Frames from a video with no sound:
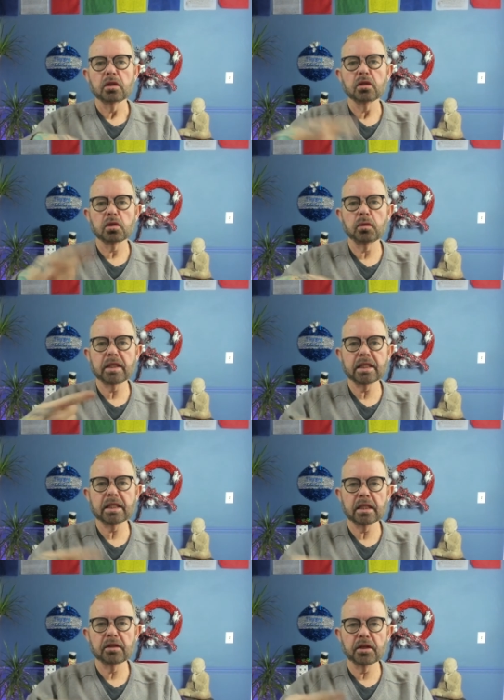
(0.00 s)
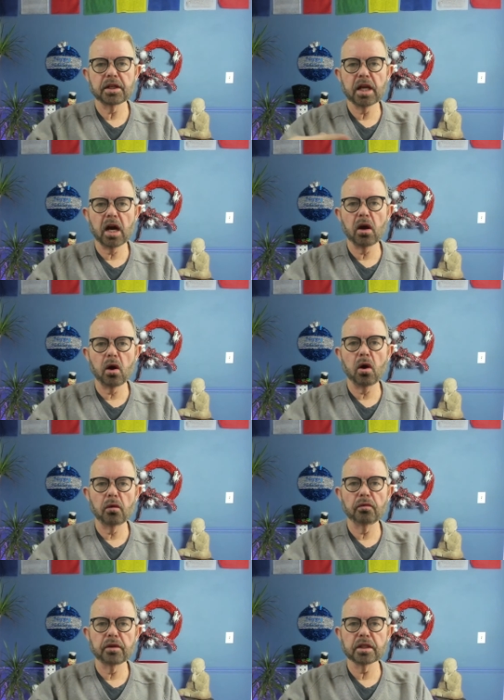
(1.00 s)
twist the nut
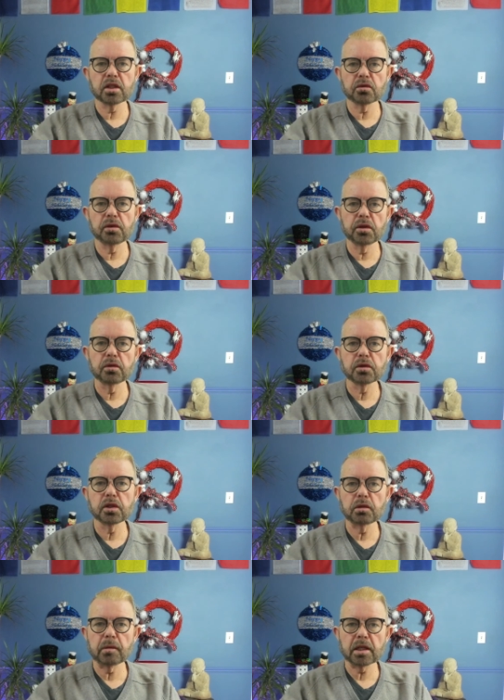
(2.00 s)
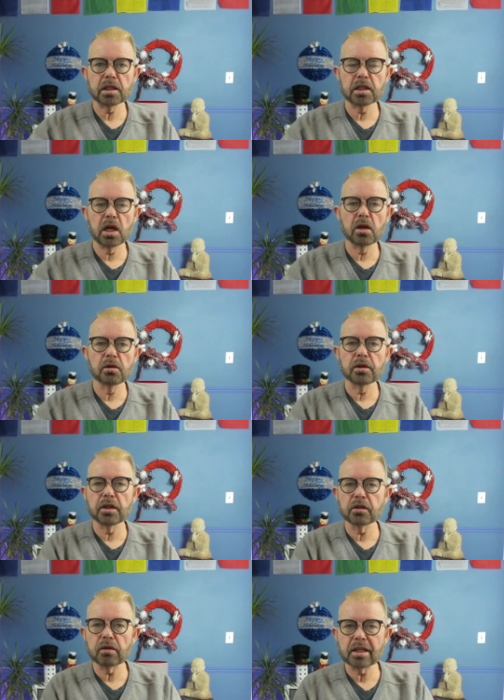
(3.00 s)
on the screw too much so that the
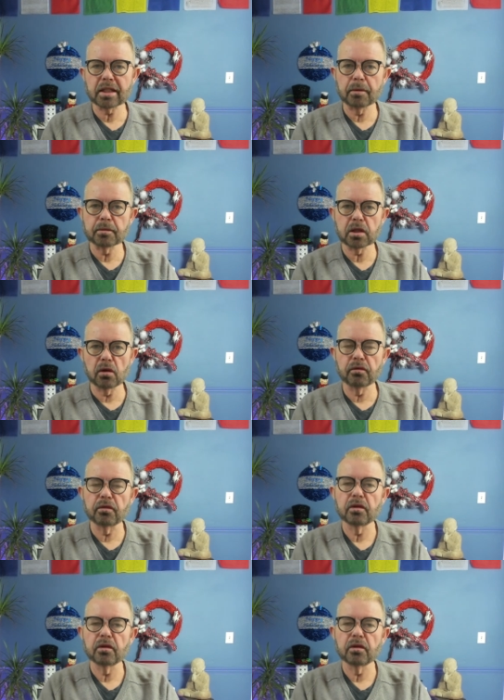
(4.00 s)
thread comes off.